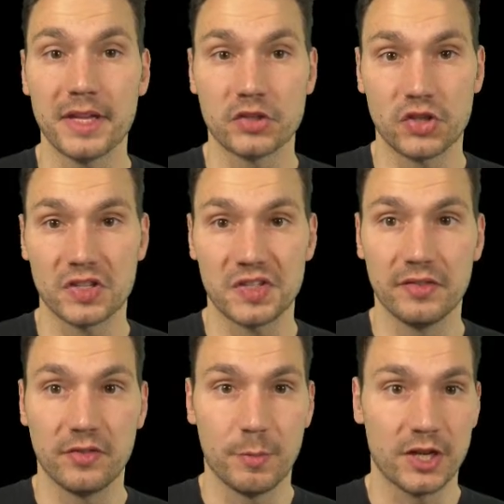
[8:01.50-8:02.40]
that's just the
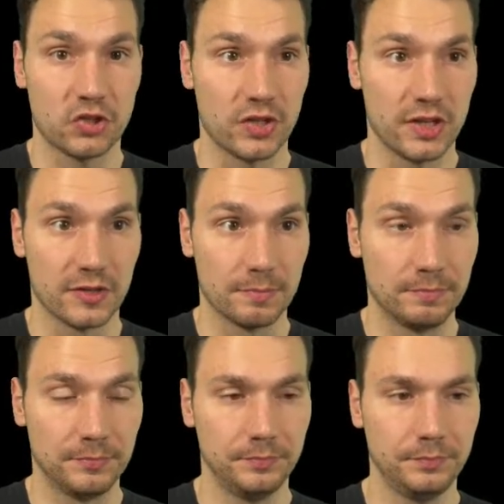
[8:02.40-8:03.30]
information here.
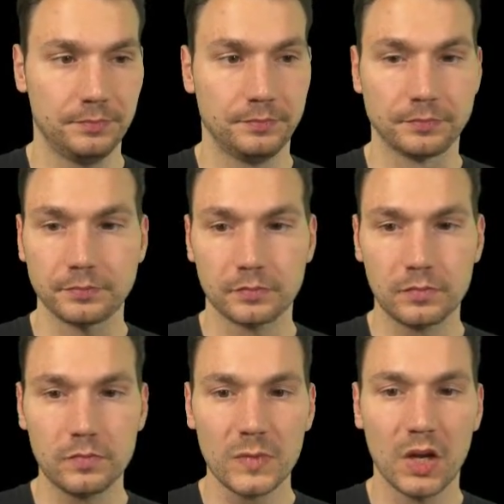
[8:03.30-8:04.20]

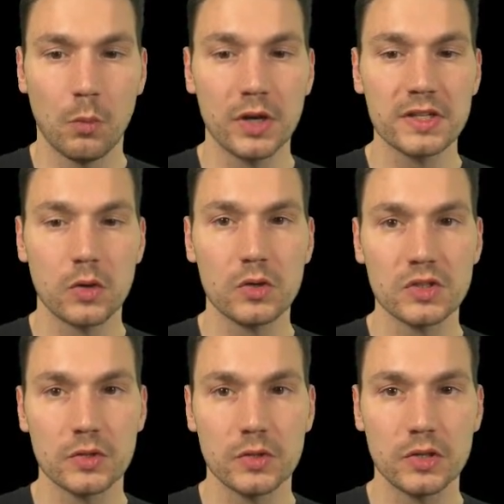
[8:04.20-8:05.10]
What is
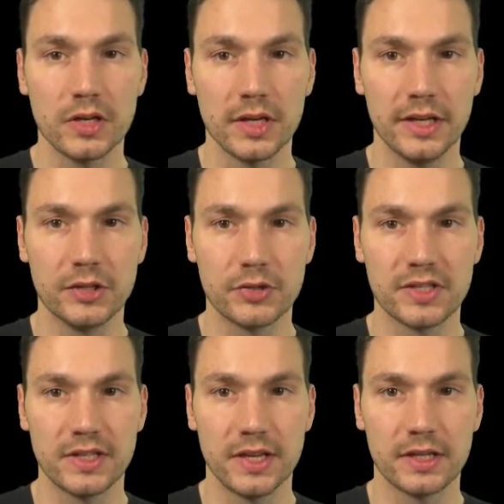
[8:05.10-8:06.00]
also
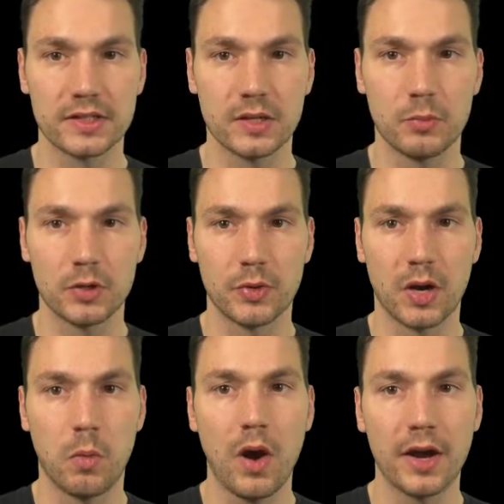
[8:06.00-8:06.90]
interesting and somewhat
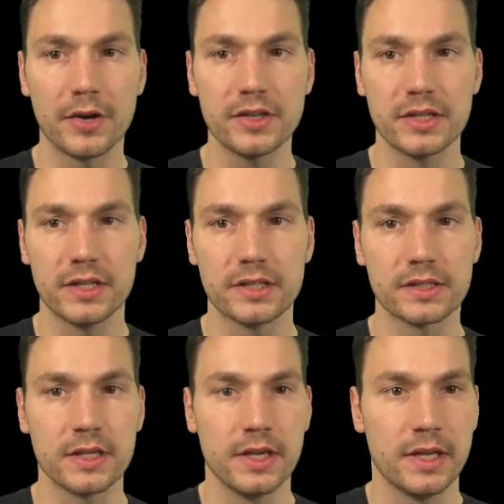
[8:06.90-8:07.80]
required
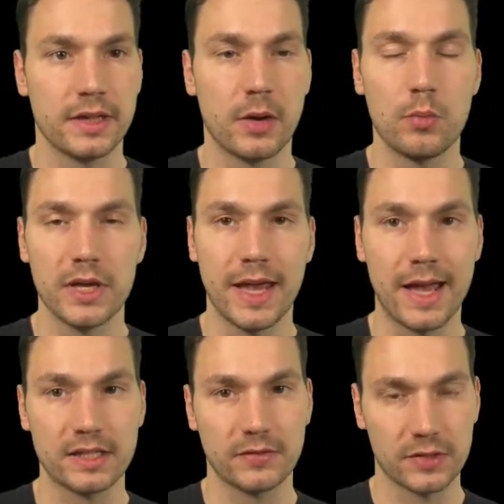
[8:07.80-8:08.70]
is that we
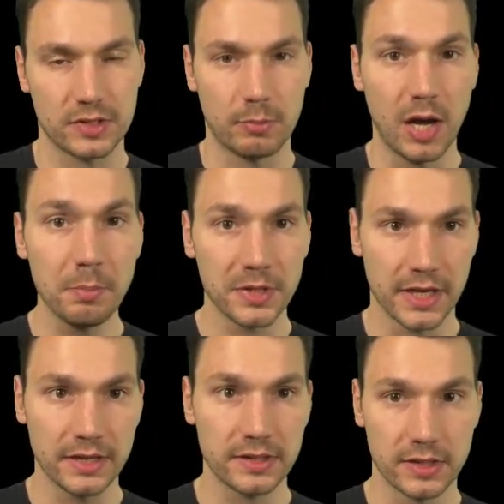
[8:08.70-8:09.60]
ask for some
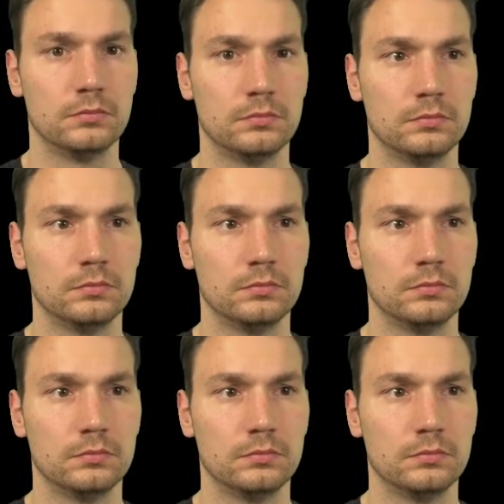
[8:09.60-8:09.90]
updates.